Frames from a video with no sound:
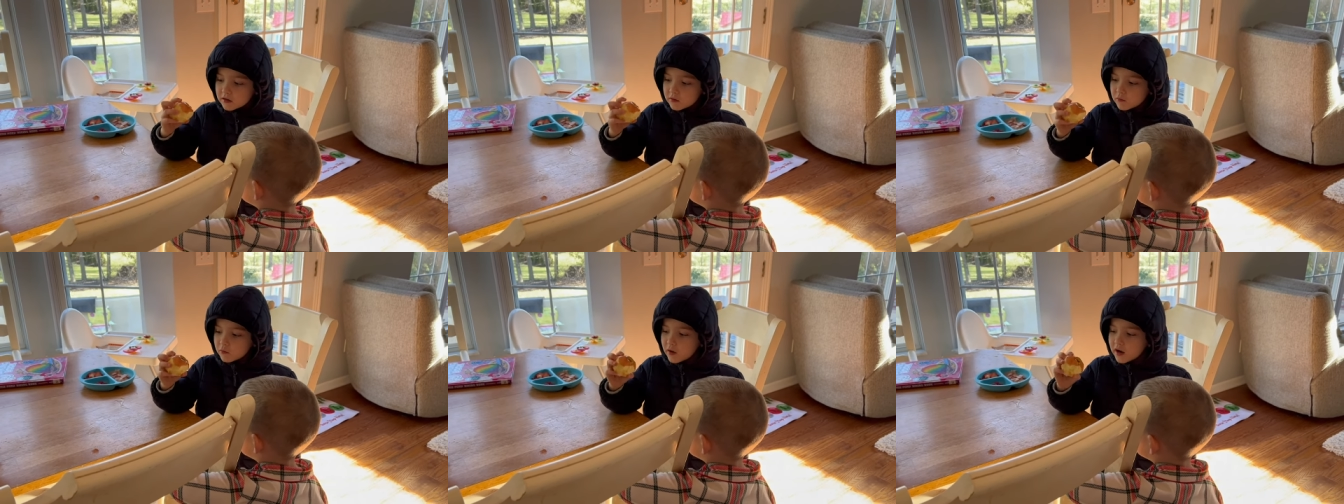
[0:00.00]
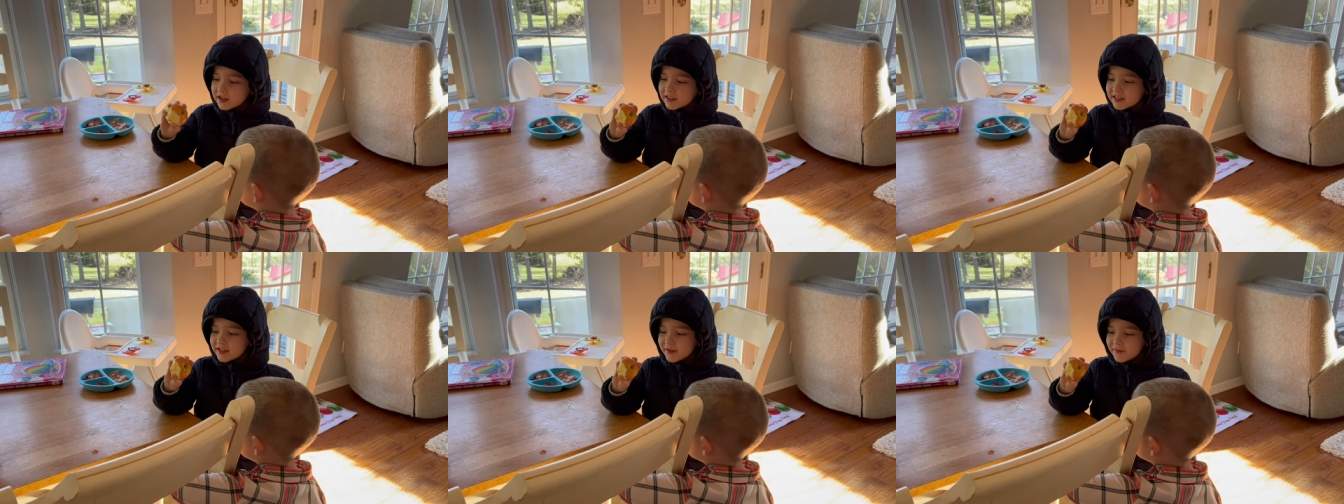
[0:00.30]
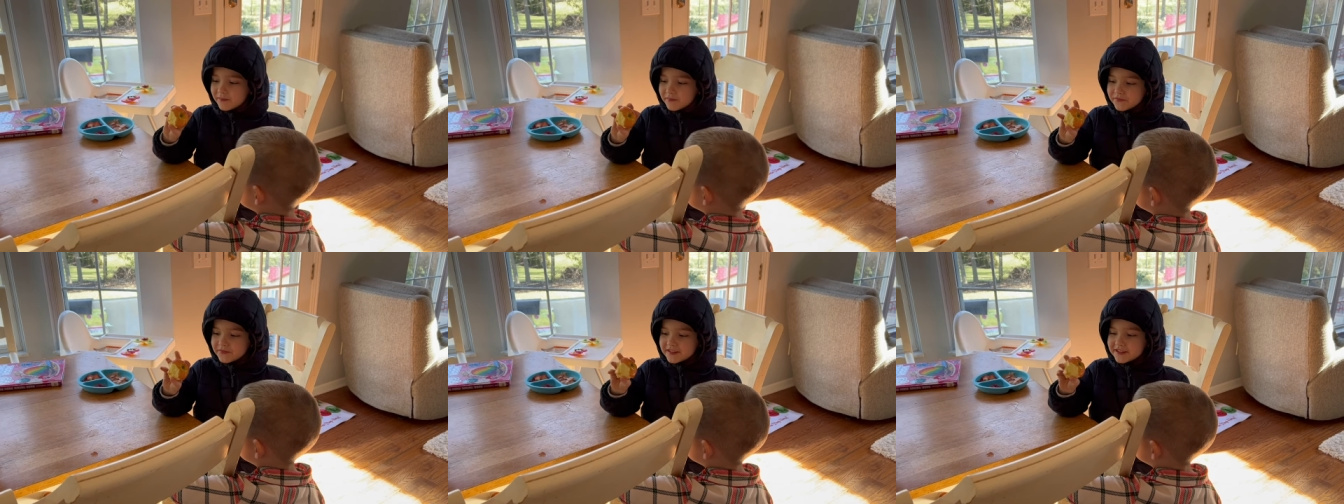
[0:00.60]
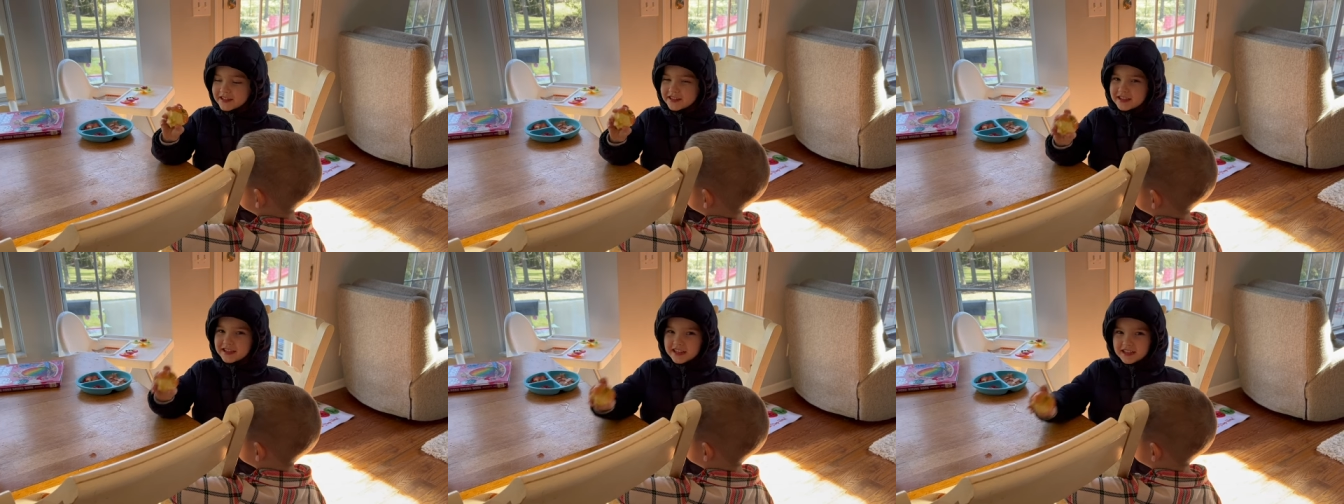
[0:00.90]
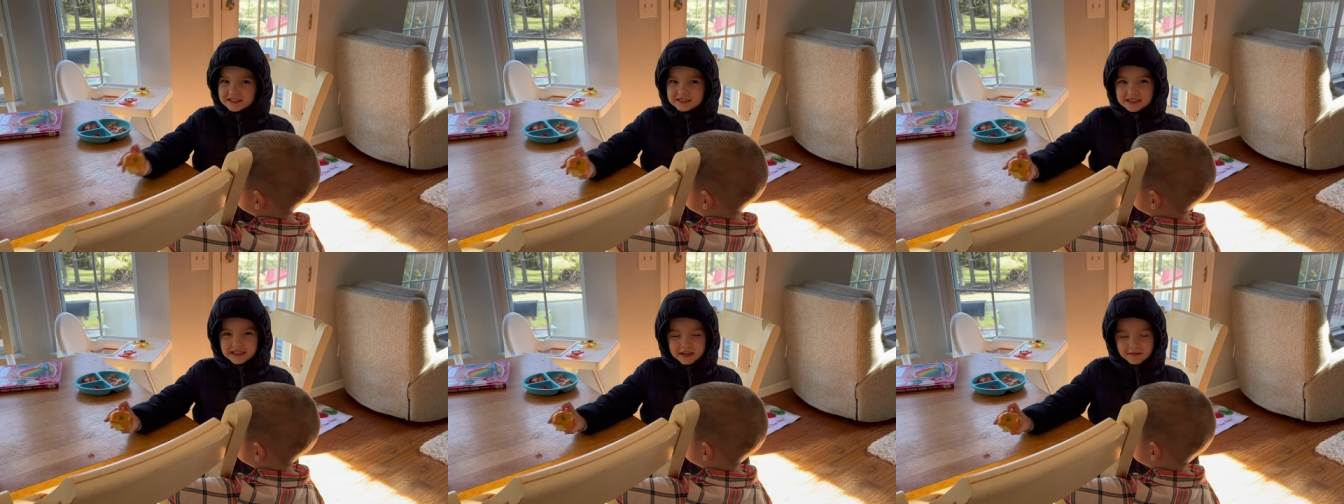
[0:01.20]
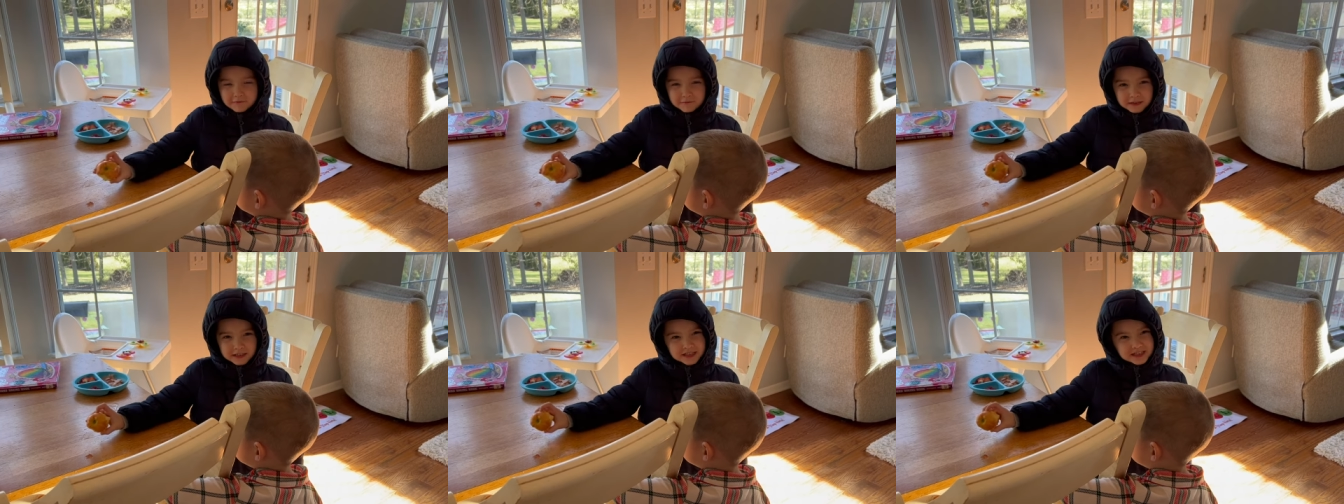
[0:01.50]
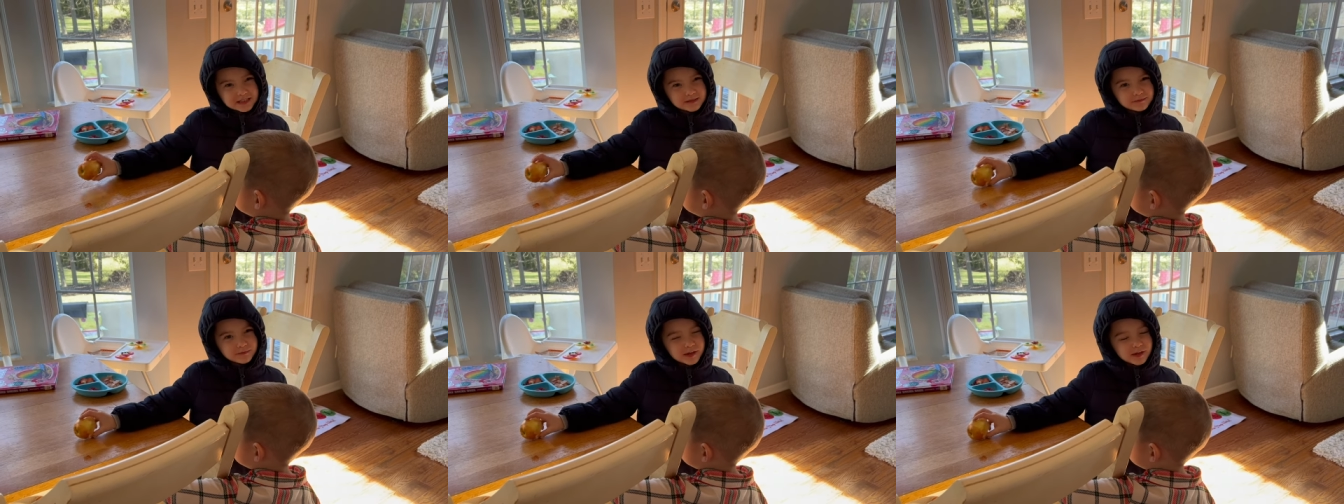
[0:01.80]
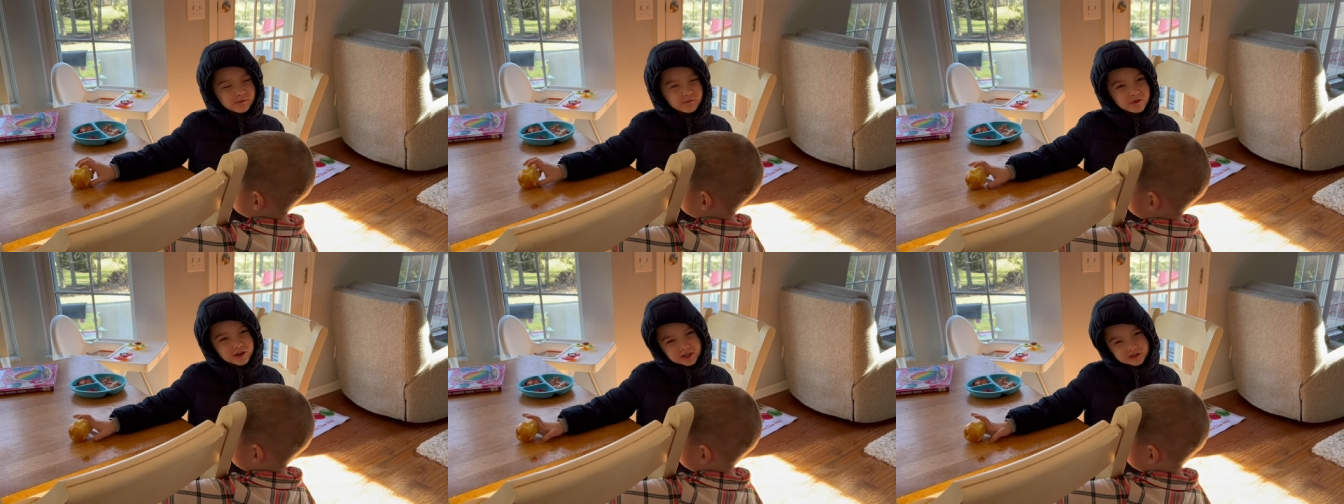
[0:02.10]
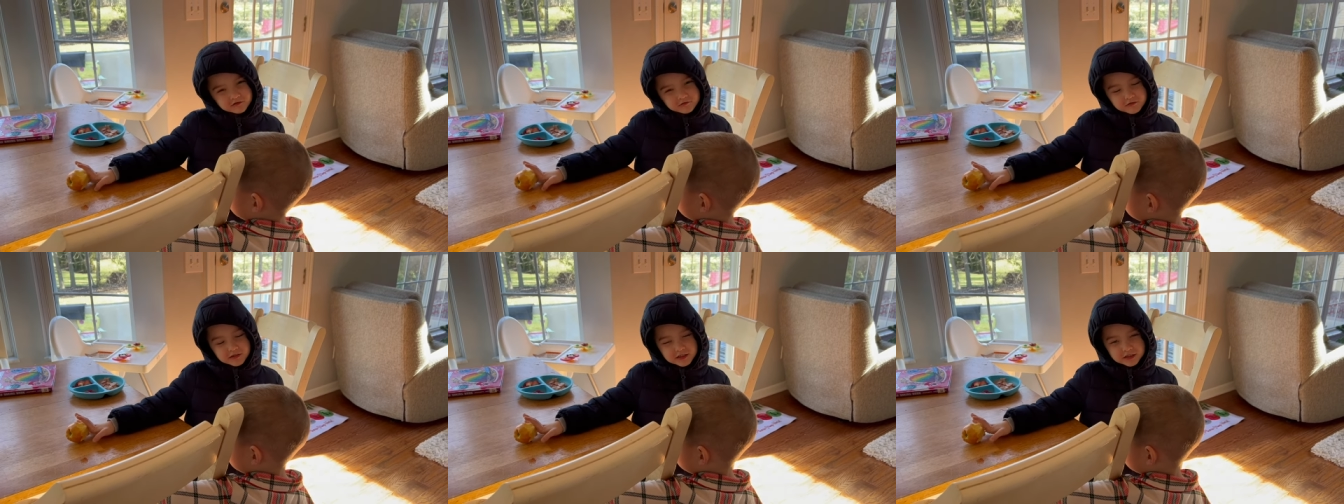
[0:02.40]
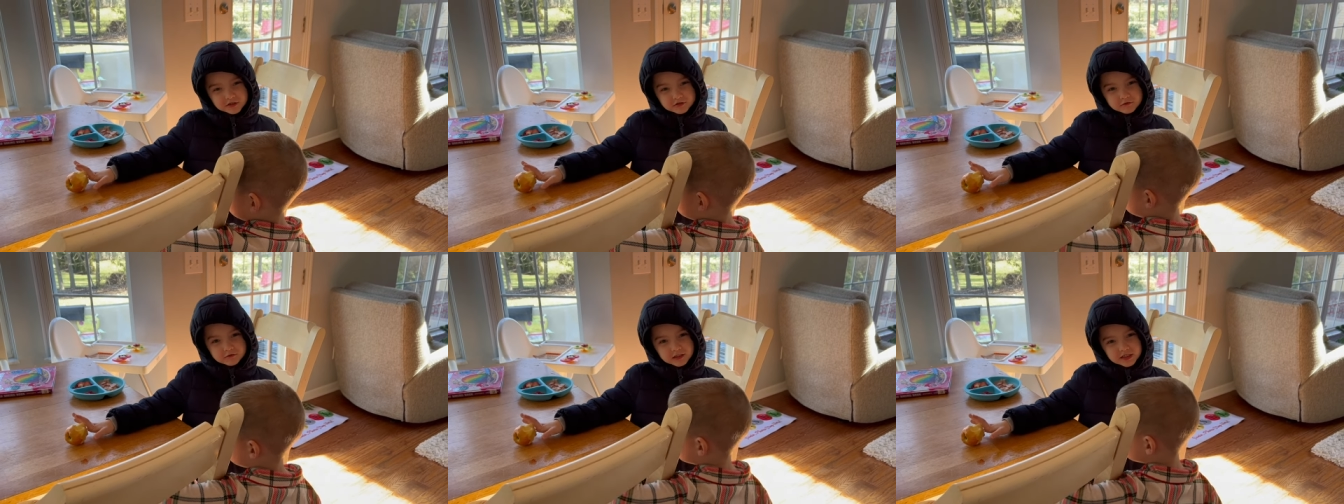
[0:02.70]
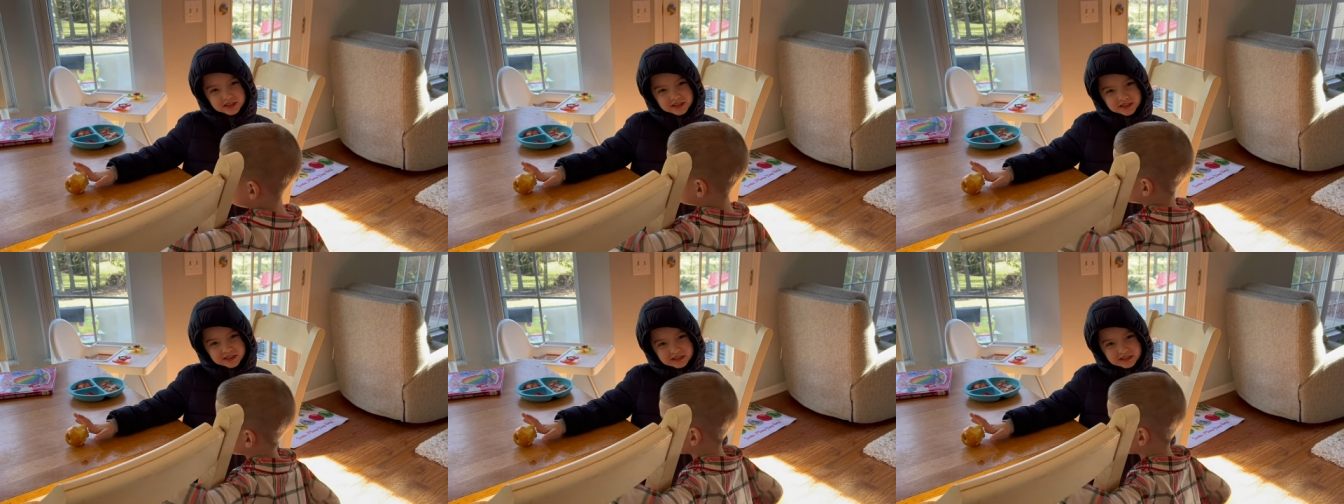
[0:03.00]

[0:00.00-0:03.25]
What? Yeah could be rich, rich, rich.